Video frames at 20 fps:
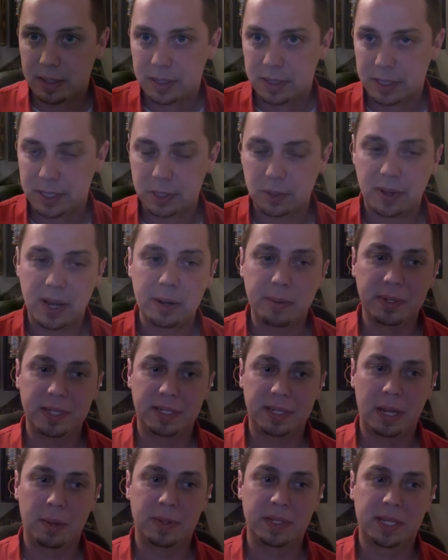So I
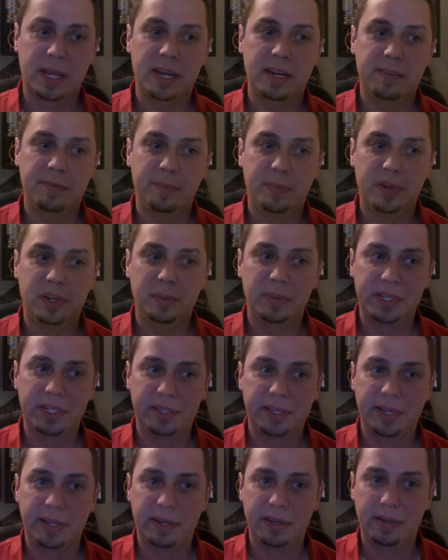was kind of
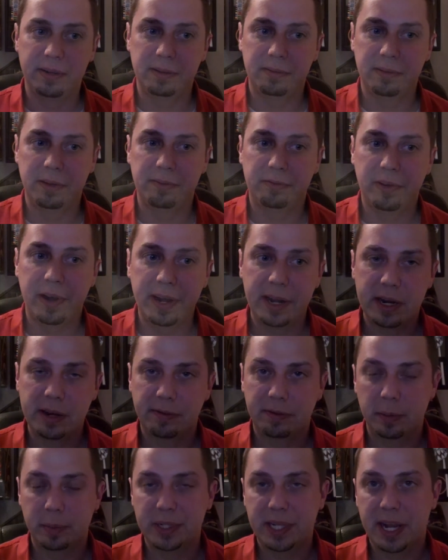purposely
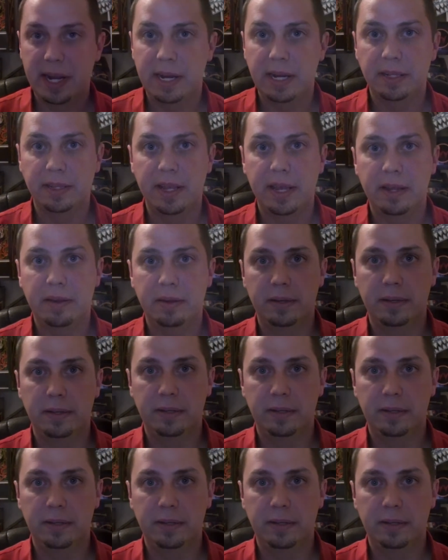refraining from taking that